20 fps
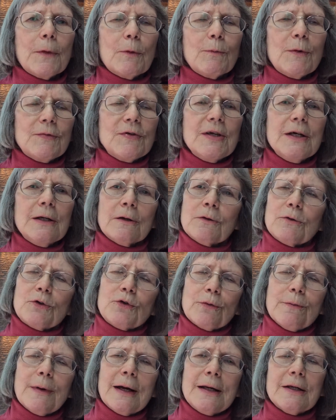We've seen a
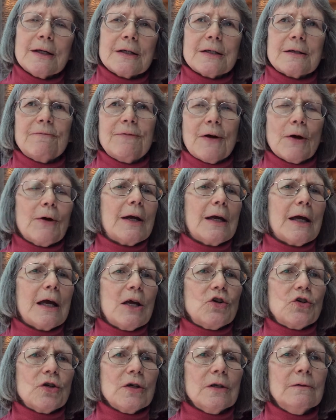tremendous
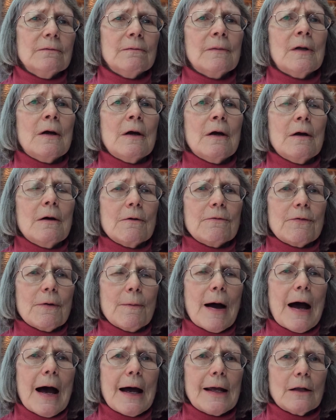variation
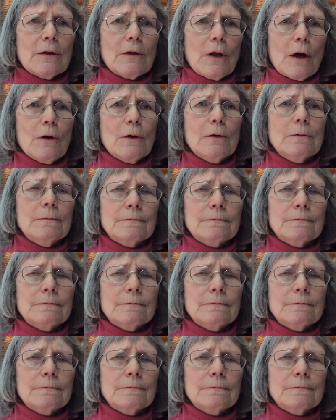from high to low,